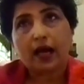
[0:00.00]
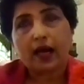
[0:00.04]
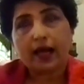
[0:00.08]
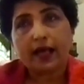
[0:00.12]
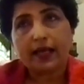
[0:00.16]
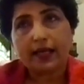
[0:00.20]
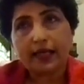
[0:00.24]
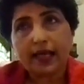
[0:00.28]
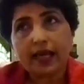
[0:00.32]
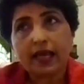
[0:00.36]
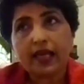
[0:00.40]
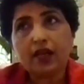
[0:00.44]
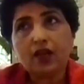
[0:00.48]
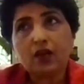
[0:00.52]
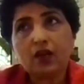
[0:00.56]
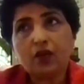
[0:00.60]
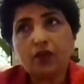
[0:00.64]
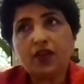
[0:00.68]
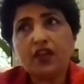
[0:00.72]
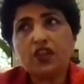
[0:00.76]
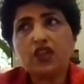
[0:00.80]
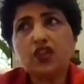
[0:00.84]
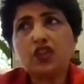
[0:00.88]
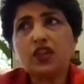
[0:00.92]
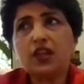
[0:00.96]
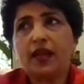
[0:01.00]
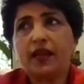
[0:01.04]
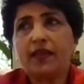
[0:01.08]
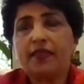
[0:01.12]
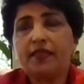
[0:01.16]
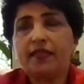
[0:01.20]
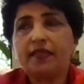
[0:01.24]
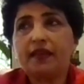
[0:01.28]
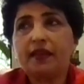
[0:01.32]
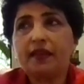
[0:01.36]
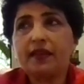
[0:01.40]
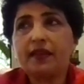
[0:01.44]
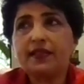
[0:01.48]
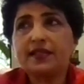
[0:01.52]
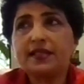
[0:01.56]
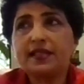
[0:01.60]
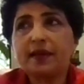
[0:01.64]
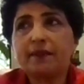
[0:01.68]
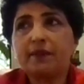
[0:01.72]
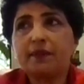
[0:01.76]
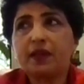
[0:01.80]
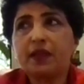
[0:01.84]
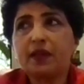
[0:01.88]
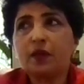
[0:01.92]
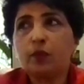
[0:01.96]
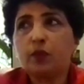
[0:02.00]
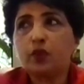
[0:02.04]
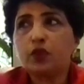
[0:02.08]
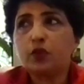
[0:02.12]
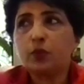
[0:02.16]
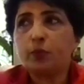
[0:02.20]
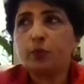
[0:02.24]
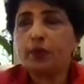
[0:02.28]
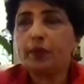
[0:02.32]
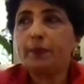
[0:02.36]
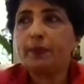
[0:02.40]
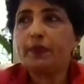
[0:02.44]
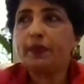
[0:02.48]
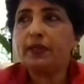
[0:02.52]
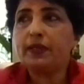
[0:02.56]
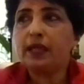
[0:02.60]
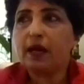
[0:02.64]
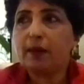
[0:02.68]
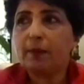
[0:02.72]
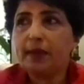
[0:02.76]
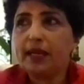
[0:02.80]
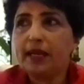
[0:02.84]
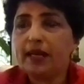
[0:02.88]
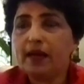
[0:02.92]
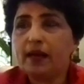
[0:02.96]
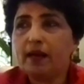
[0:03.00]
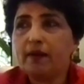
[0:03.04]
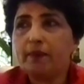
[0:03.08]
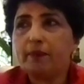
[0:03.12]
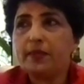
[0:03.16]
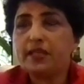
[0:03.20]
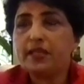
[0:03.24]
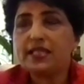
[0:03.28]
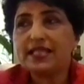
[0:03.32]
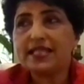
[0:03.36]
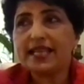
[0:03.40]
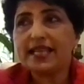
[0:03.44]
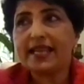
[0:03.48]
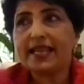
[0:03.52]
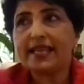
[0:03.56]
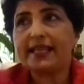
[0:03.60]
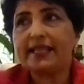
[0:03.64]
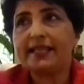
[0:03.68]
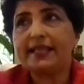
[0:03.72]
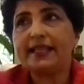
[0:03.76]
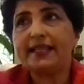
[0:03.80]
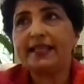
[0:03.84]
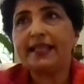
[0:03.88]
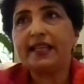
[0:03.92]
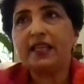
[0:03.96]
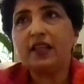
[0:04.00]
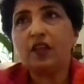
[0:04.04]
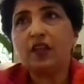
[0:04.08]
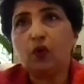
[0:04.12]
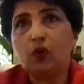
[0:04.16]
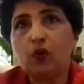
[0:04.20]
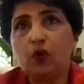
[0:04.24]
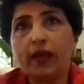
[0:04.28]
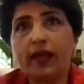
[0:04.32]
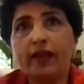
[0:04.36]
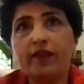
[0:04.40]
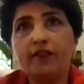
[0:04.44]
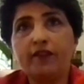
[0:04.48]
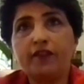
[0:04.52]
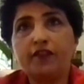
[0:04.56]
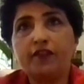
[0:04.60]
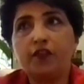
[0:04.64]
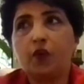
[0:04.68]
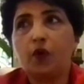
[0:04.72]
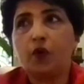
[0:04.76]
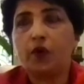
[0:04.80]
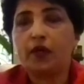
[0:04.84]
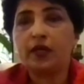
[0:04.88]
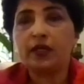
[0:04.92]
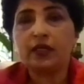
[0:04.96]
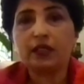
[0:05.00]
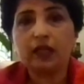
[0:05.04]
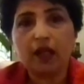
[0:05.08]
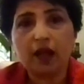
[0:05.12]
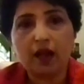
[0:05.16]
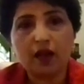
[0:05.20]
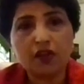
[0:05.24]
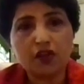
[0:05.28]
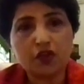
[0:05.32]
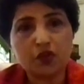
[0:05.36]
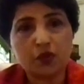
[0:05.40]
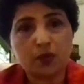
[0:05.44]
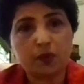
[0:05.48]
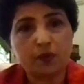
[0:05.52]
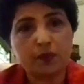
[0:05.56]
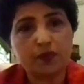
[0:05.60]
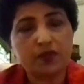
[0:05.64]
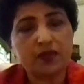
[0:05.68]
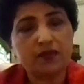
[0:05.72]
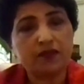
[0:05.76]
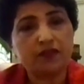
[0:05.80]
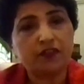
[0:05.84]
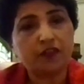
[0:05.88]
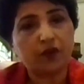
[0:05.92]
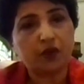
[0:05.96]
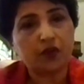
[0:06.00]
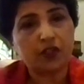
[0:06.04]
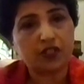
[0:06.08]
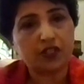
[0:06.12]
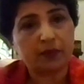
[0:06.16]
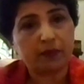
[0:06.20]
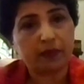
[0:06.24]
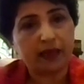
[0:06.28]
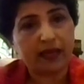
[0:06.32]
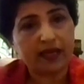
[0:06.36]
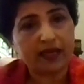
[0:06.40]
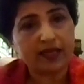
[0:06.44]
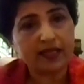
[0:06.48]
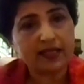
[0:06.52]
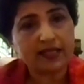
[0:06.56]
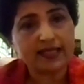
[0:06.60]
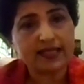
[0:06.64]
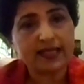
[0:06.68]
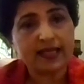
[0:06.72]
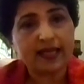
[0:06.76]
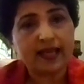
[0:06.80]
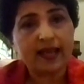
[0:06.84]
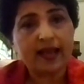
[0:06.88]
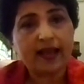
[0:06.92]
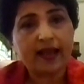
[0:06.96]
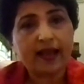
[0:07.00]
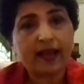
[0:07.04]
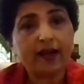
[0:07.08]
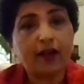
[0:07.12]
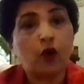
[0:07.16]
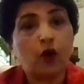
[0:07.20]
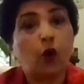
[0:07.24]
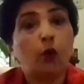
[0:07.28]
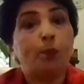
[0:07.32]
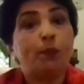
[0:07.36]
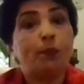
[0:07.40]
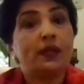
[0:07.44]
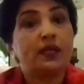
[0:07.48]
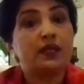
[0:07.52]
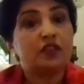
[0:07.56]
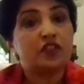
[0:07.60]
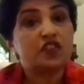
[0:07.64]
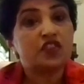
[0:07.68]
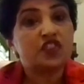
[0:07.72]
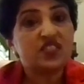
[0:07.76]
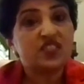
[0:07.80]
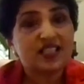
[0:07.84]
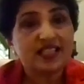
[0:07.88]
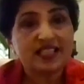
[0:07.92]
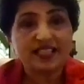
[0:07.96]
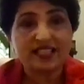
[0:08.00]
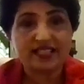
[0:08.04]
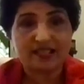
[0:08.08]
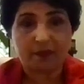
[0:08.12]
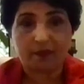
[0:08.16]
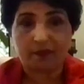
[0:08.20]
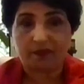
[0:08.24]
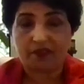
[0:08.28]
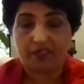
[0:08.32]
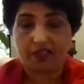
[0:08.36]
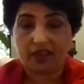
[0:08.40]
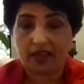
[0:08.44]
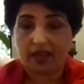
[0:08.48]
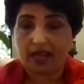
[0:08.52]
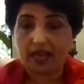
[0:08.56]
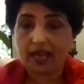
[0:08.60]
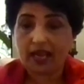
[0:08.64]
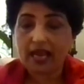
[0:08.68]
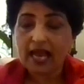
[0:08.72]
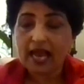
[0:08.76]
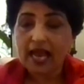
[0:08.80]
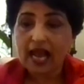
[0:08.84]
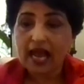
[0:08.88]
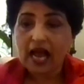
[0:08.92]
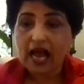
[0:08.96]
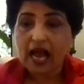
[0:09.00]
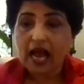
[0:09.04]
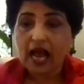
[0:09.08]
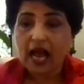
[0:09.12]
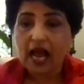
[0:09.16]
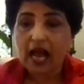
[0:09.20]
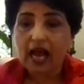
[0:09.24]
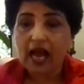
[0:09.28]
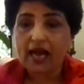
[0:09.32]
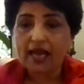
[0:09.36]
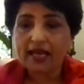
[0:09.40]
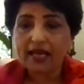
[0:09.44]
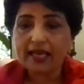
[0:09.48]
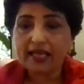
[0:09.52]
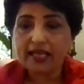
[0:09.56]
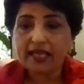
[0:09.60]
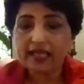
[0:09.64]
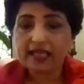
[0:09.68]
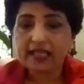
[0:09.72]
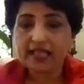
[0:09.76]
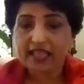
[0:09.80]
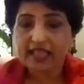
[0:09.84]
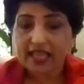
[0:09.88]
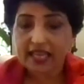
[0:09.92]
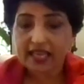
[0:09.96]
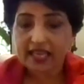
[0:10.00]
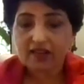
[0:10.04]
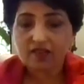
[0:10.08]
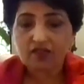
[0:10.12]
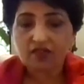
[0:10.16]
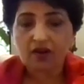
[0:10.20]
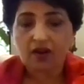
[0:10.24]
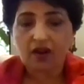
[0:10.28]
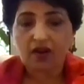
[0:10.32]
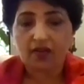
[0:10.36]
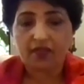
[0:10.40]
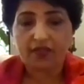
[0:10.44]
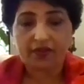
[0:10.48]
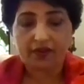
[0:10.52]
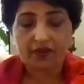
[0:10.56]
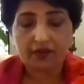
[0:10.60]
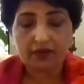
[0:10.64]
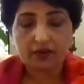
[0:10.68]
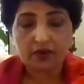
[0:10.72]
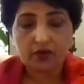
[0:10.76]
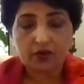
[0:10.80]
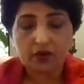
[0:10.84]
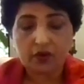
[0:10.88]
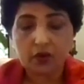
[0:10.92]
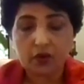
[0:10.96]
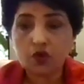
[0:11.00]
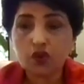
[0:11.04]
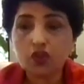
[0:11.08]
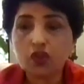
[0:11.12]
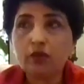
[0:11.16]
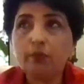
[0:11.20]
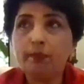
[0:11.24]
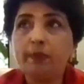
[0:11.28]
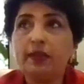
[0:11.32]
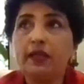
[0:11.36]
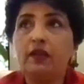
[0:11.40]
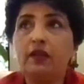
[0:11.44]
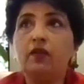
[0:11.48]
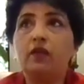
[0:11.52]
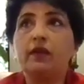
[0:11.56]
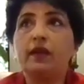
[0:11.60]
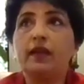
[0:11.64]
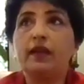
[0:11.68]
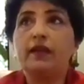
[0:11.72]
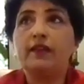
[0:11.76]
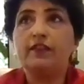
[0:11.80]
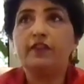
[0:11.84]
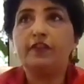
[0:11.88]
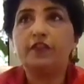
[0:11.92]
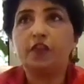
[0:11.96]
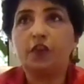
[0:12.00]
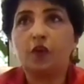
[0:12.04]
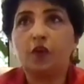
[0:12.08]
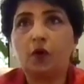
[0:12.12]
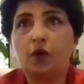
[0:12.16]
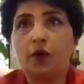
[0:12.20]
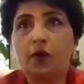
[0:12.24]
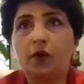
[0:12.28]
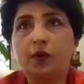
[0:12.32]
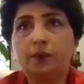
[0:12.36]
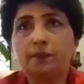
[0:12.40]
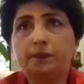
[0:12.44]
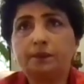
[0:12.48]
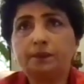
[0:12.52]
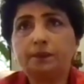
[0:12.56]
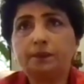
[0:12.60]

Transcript: And innovation, I think, is something which people come in mistakenly looking for in classrooms in 40 minutes and hoping to see something. I think rather you should be looking for